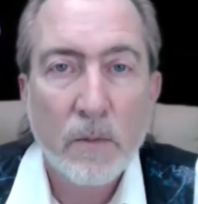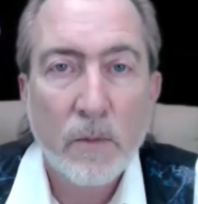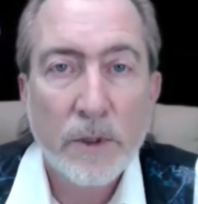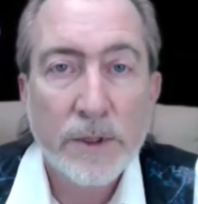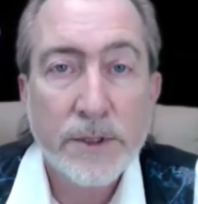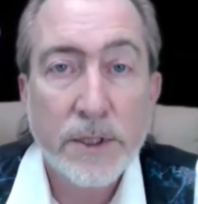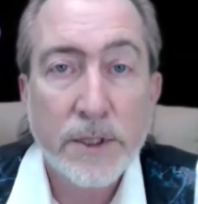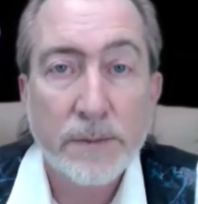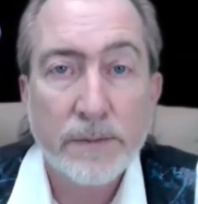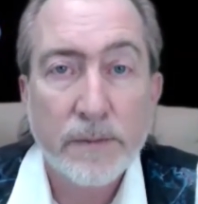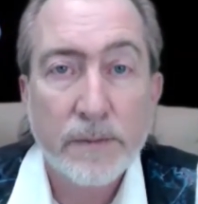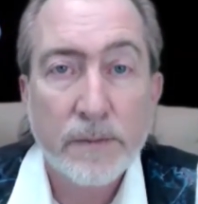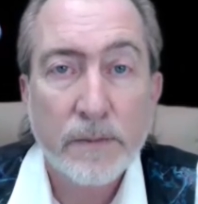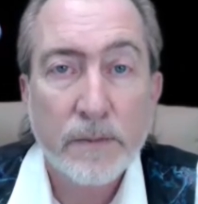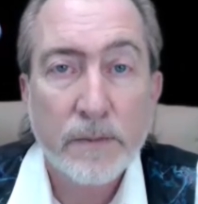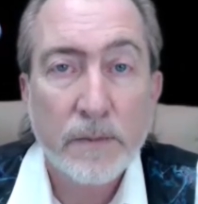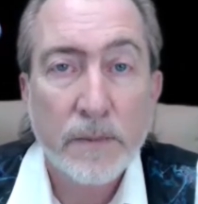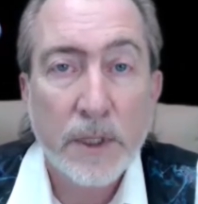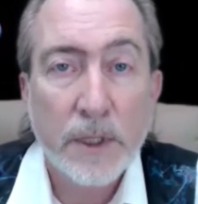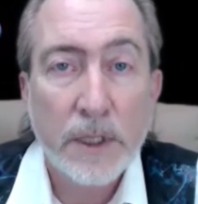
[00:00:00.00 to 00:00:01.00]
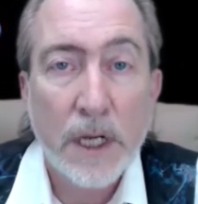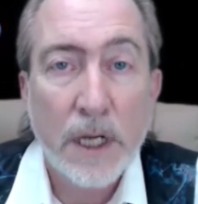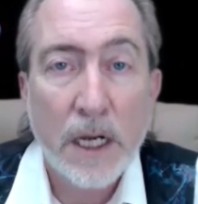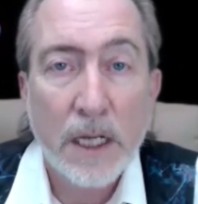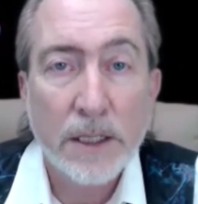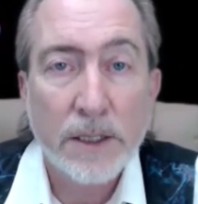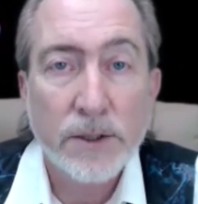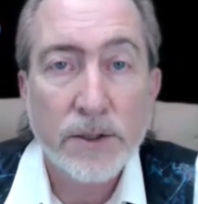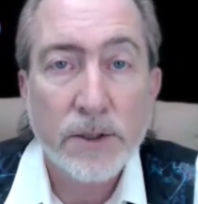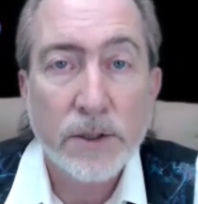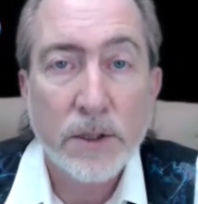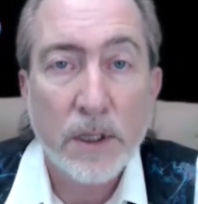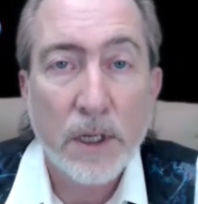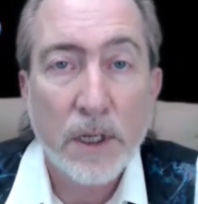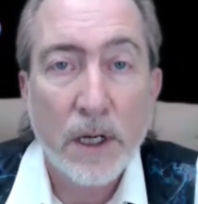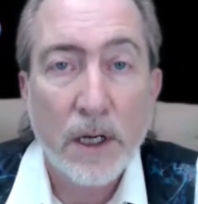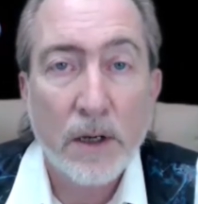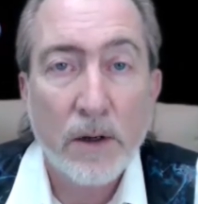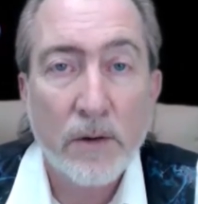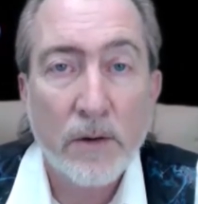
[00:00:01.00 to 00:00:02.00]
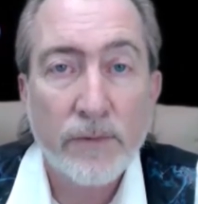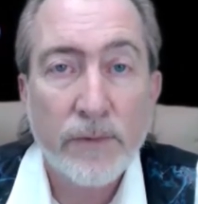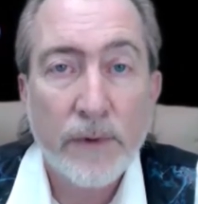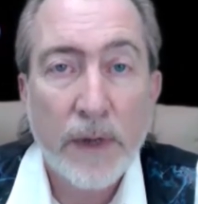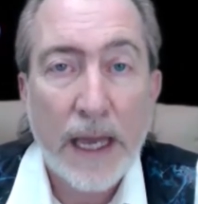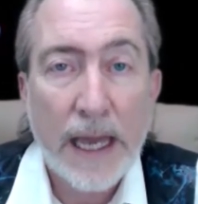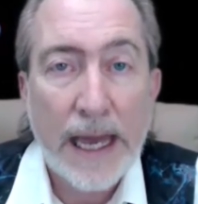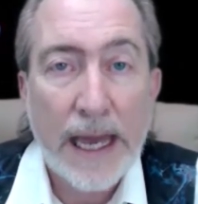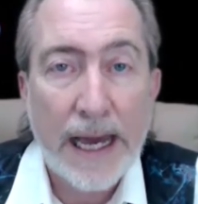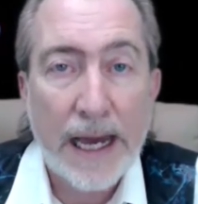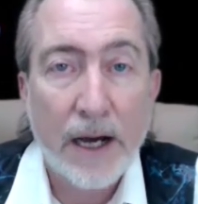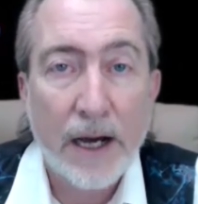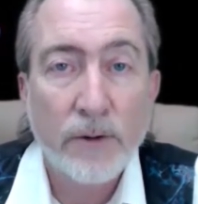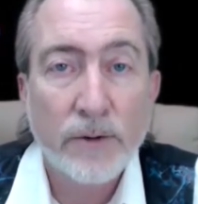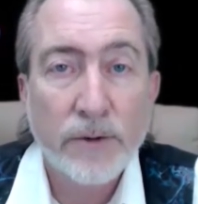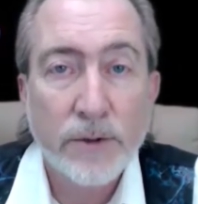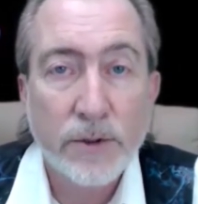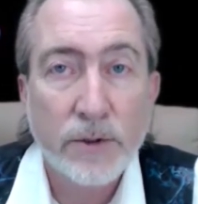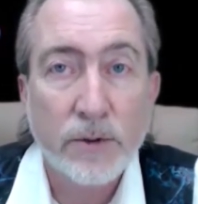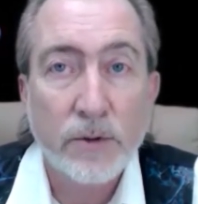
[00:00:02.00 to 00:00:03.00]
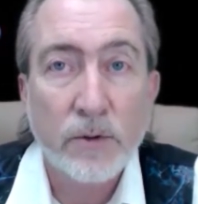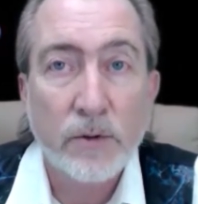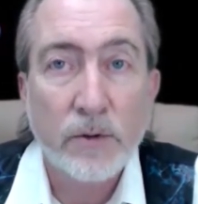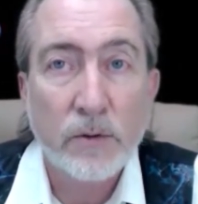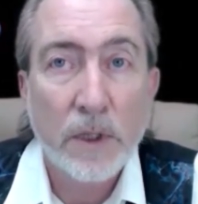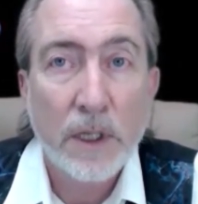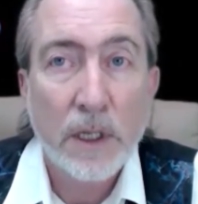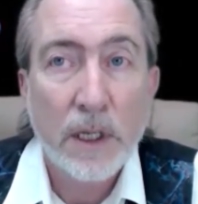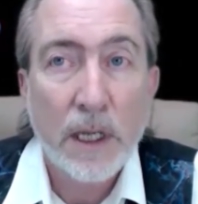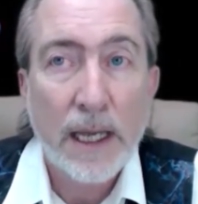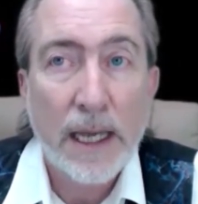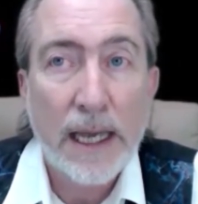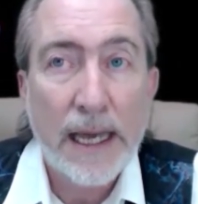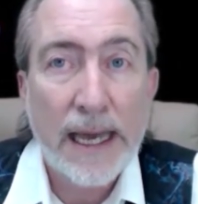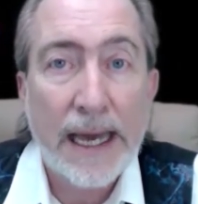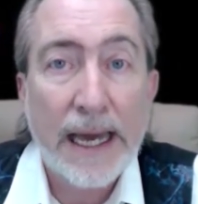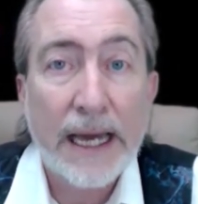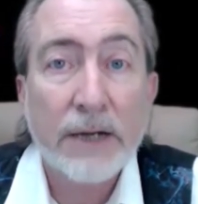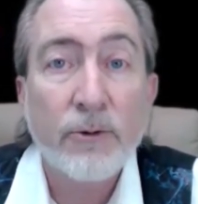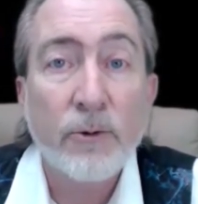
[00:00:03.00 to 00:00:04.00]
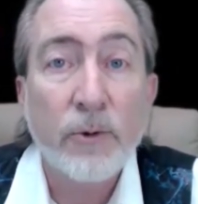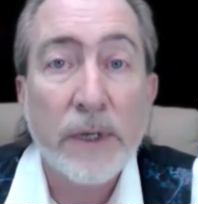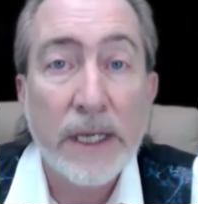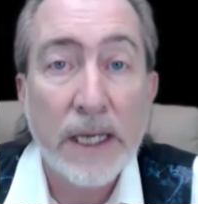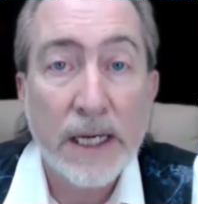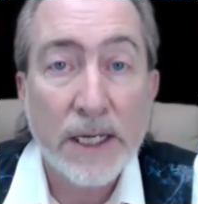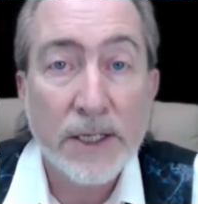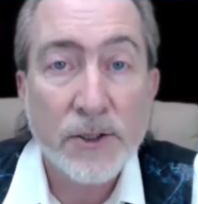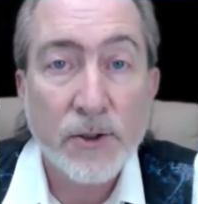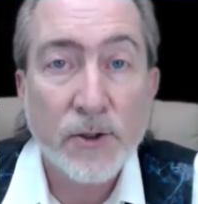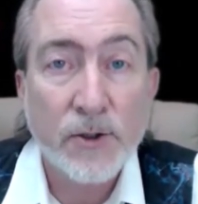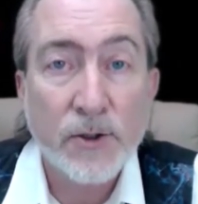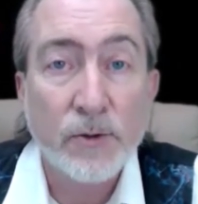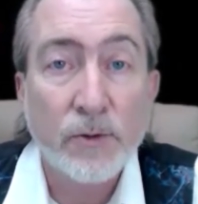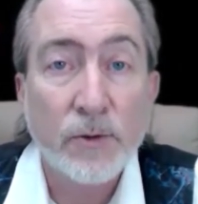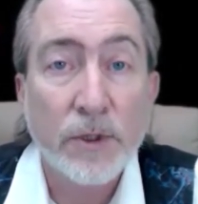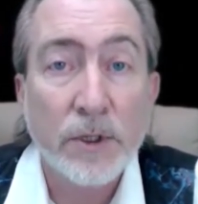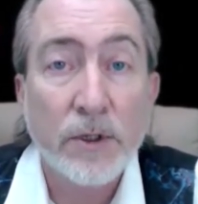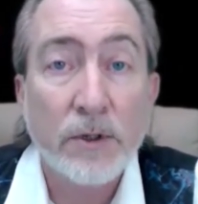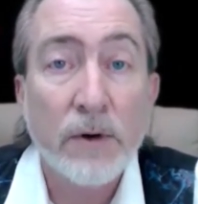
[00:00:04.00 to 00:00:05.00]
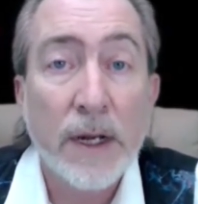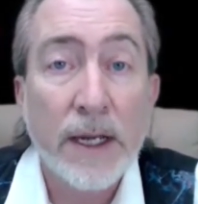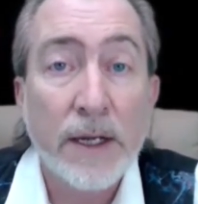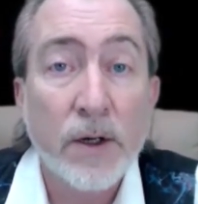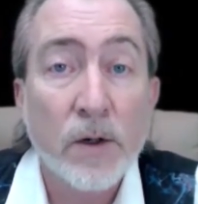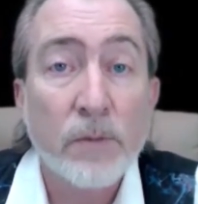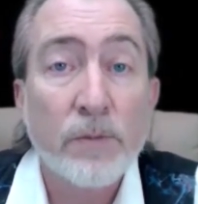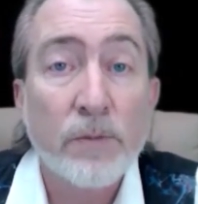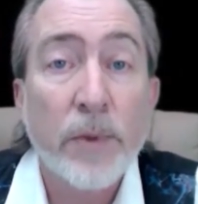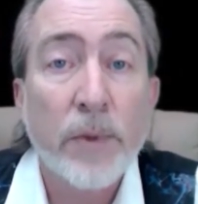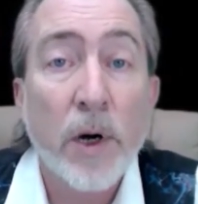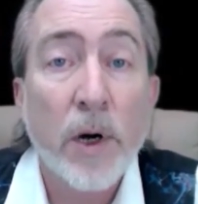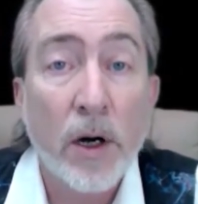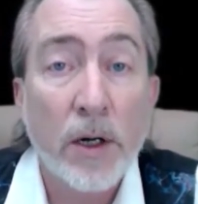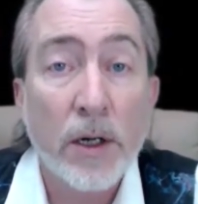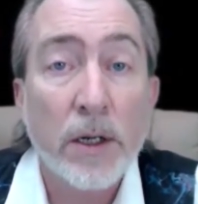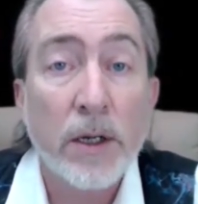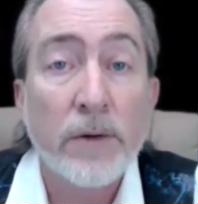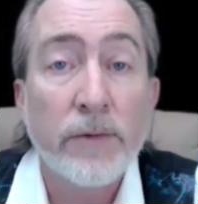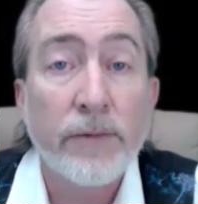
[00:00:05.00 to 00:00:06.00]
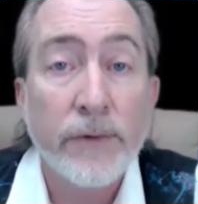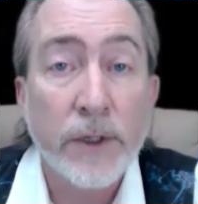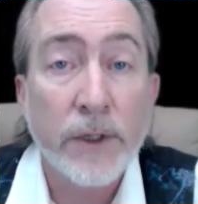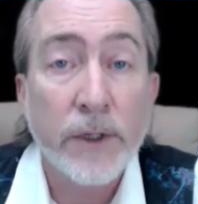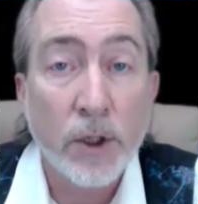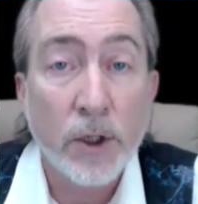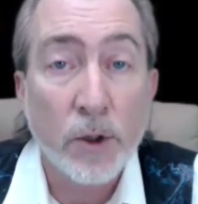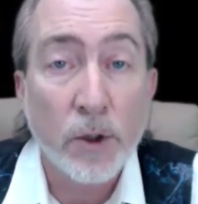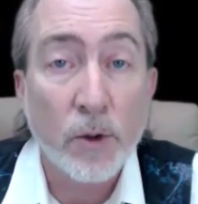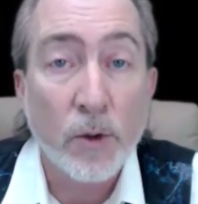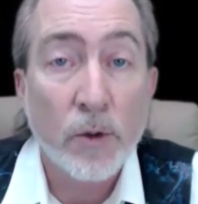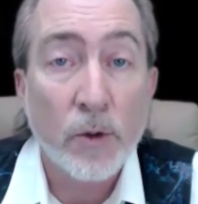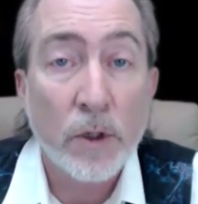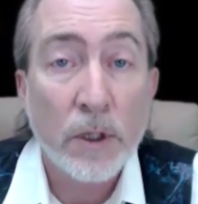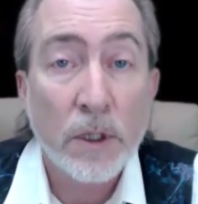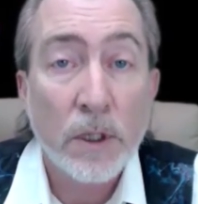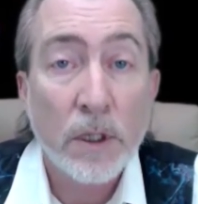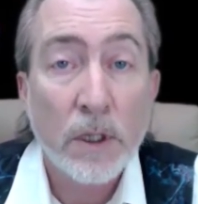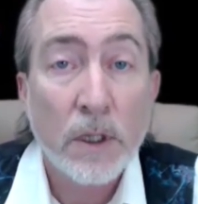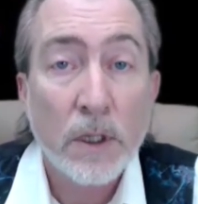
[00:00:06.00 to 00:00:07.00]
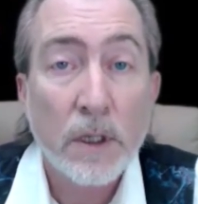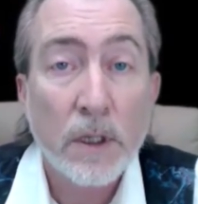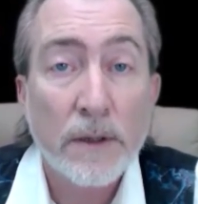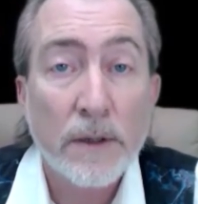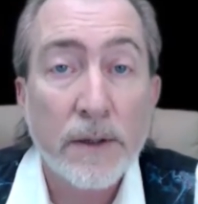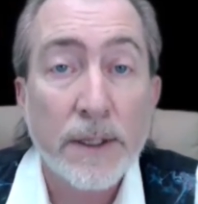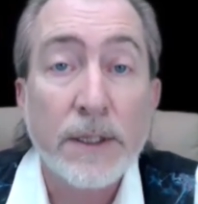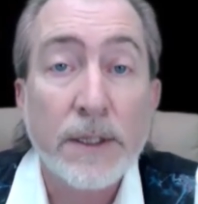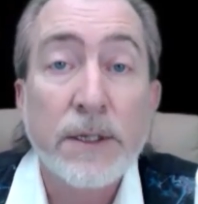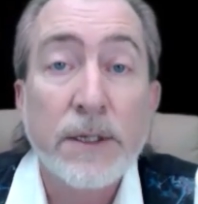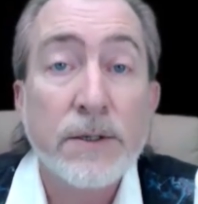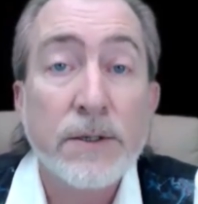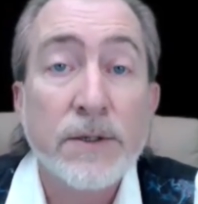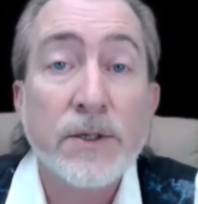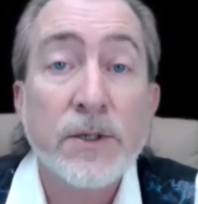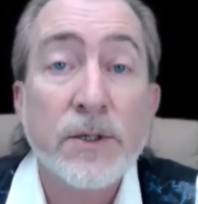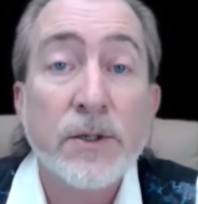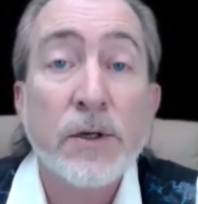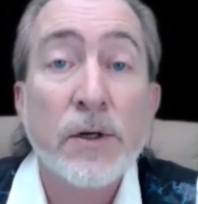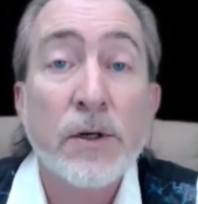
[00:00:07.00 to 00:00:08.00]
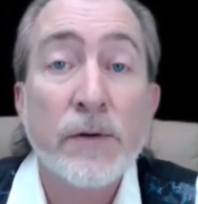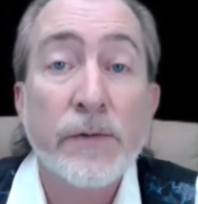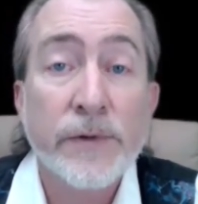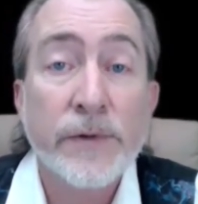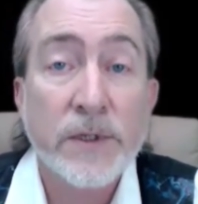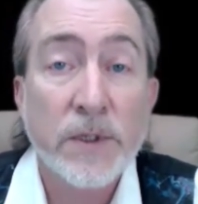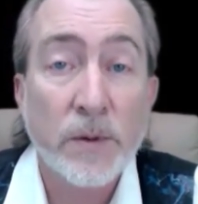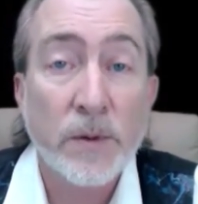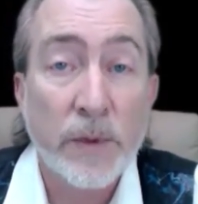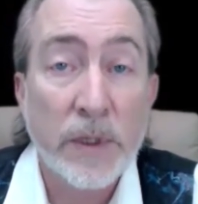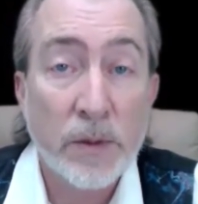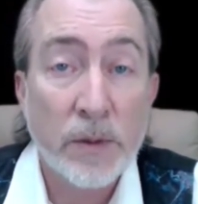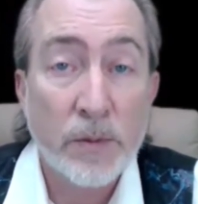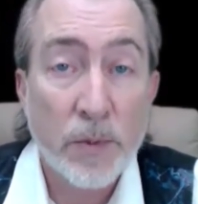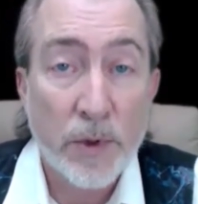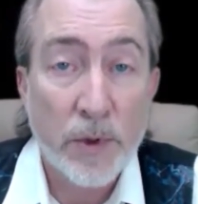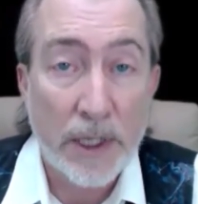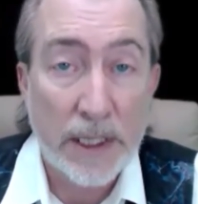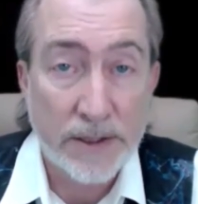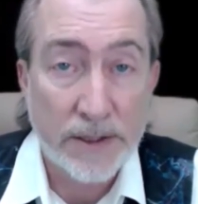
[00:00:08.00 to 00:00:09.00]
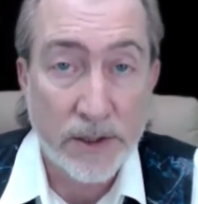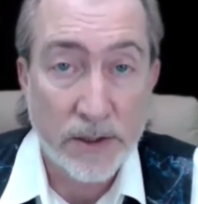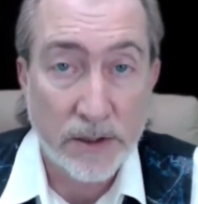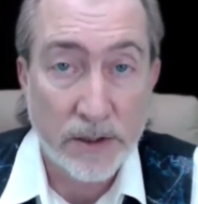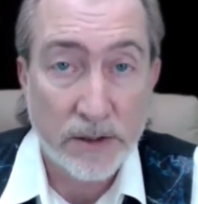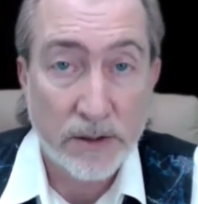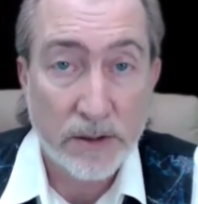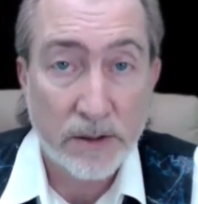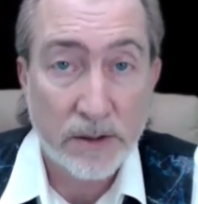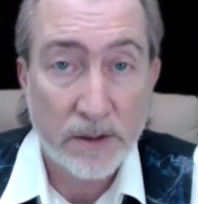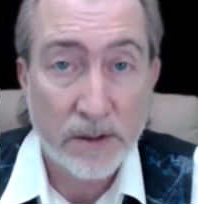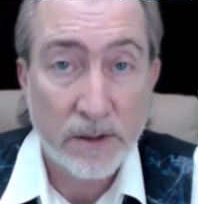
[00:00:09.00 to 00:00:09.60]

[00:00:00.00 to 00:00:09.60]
wisdom and knowledge of how to acquiesce to the greater part of you that deserves to be present